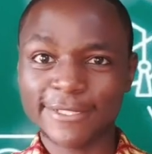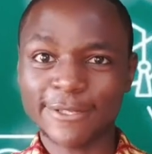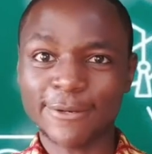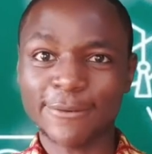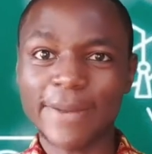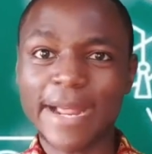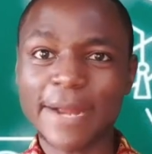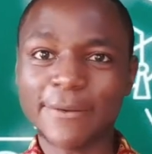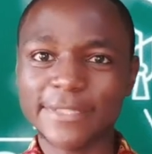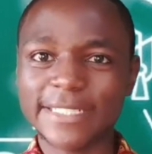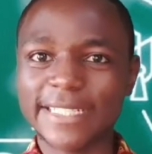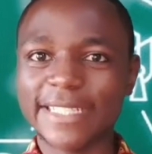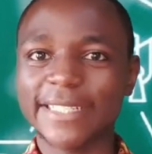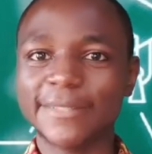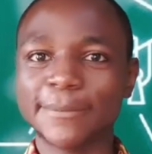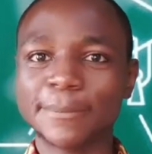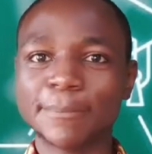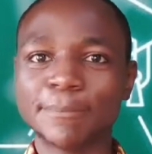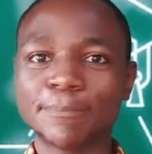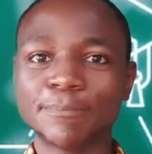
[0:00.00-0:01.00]

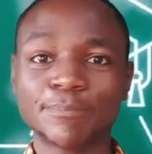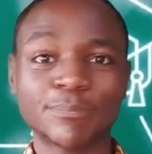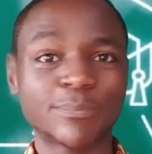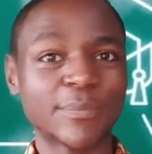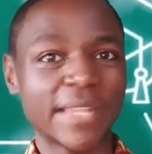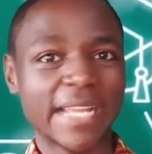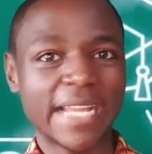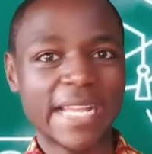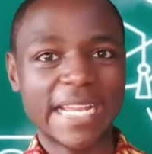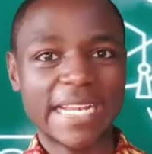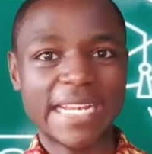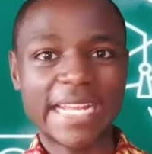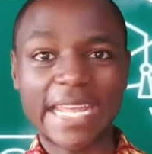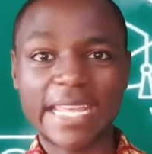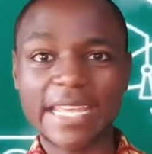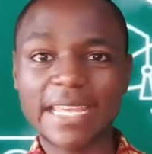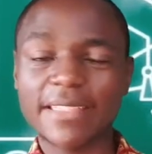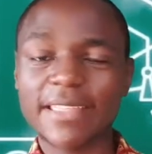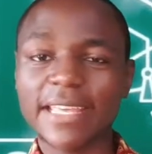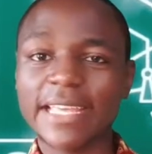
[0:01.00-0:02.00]
Surrounding.
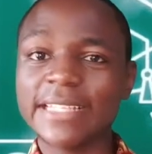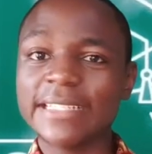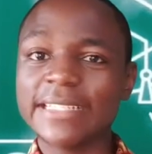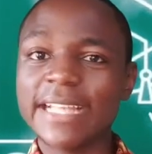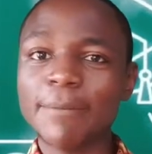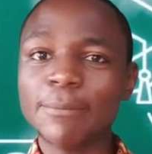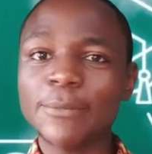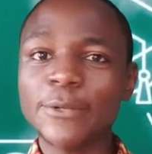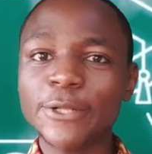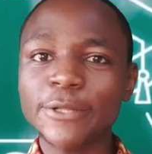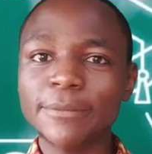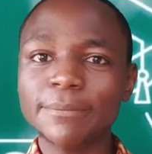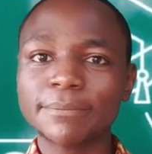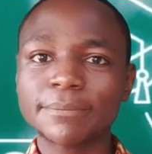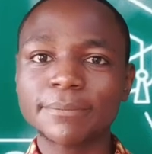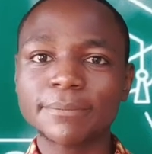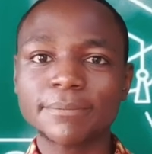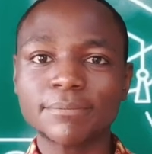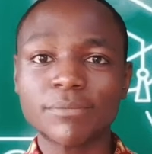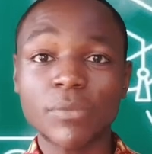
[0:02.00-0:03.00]
Like in the
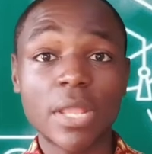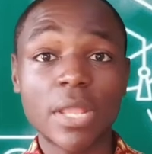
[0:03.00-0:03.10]
example,